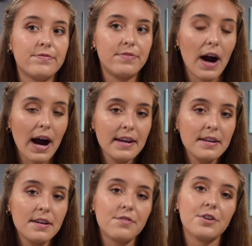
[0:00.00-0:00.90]
fine
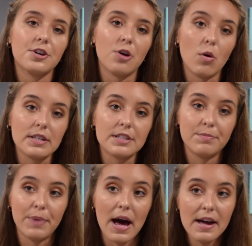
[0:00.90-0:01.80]
if you're going to
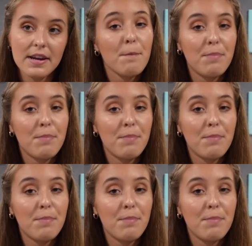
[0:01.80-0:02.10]
bed,